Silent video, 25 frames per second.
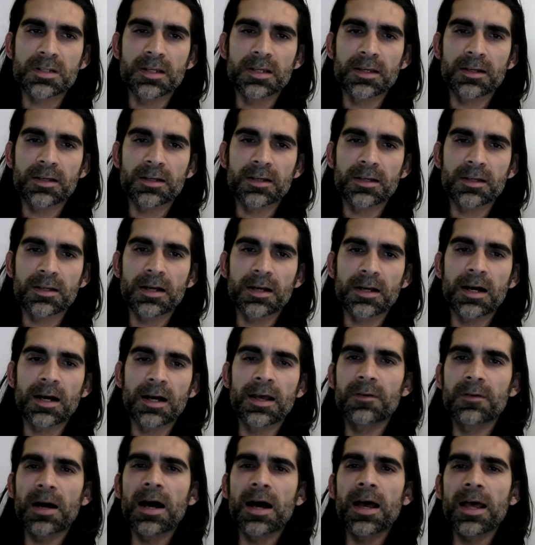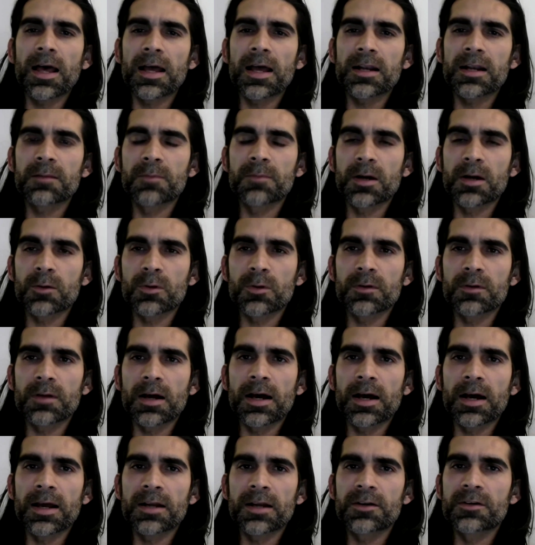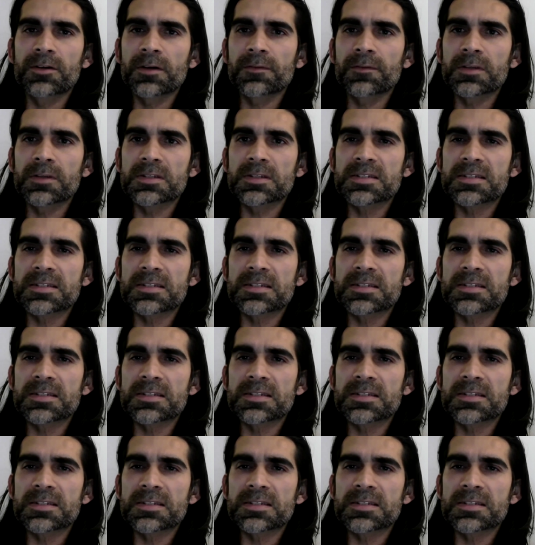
Like I had driven